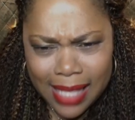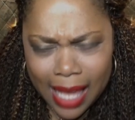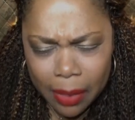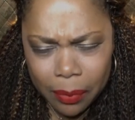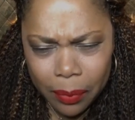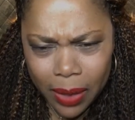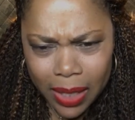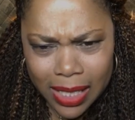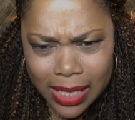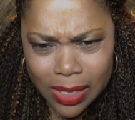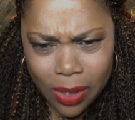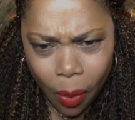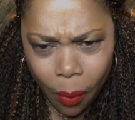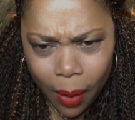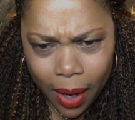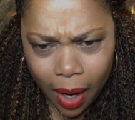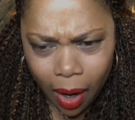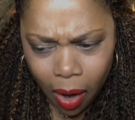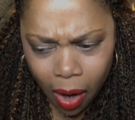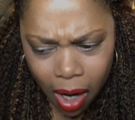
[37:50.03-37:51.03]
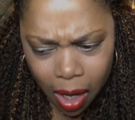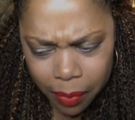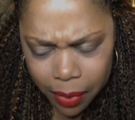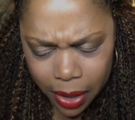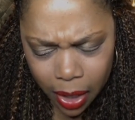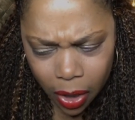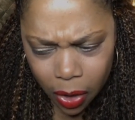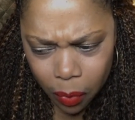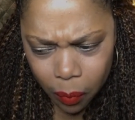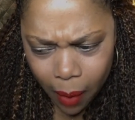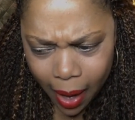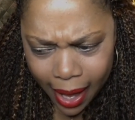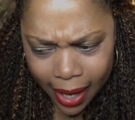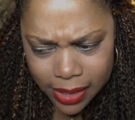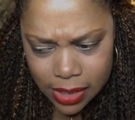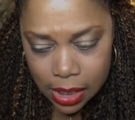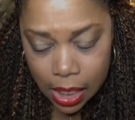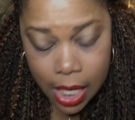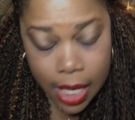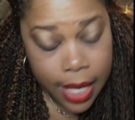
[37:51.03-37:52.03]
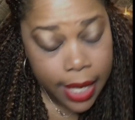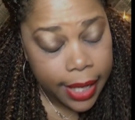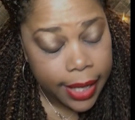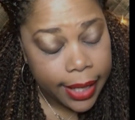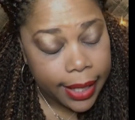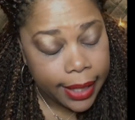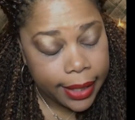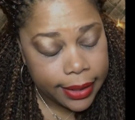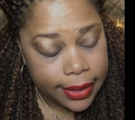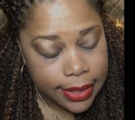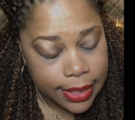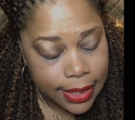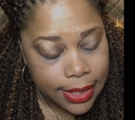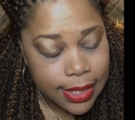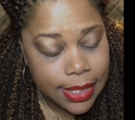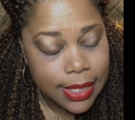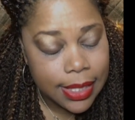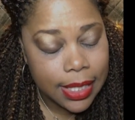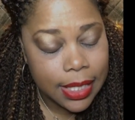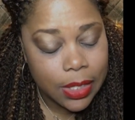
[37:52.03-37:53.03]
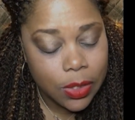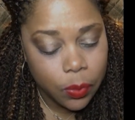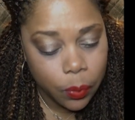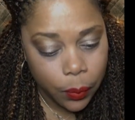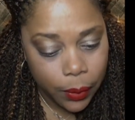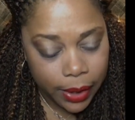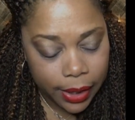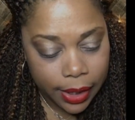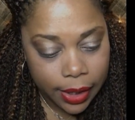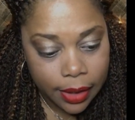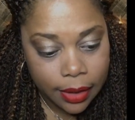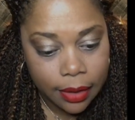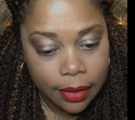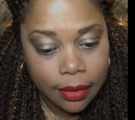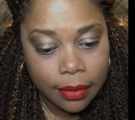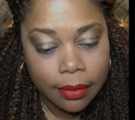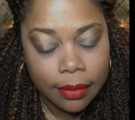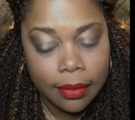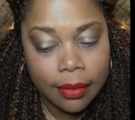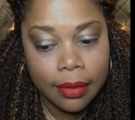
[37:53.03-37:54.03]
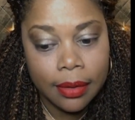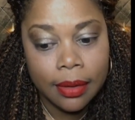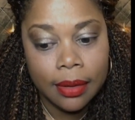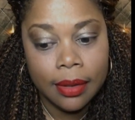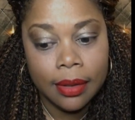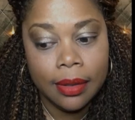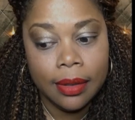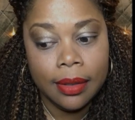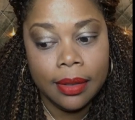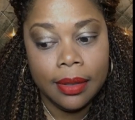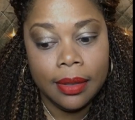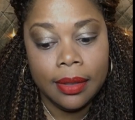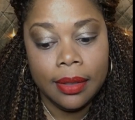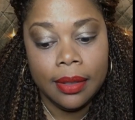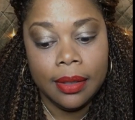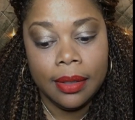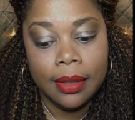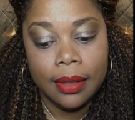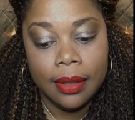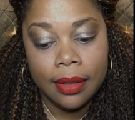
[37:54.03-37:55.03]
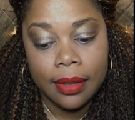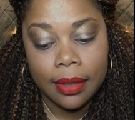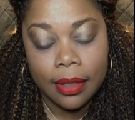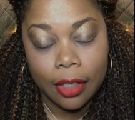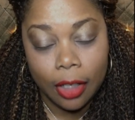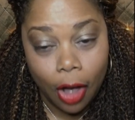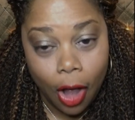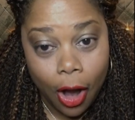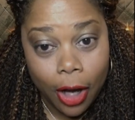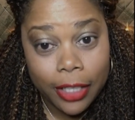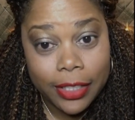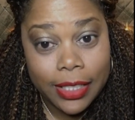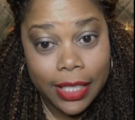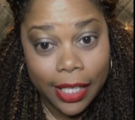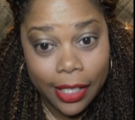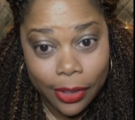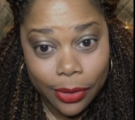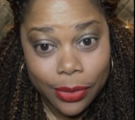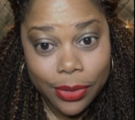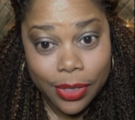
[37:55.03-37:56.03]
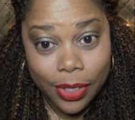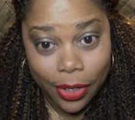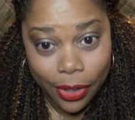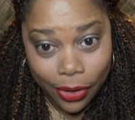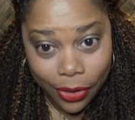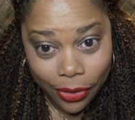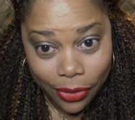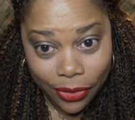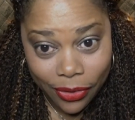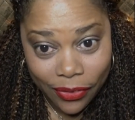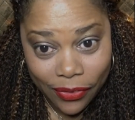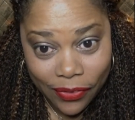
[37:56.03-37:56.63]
is like, what is going on with her? Why is she? And this is when Clark tells her,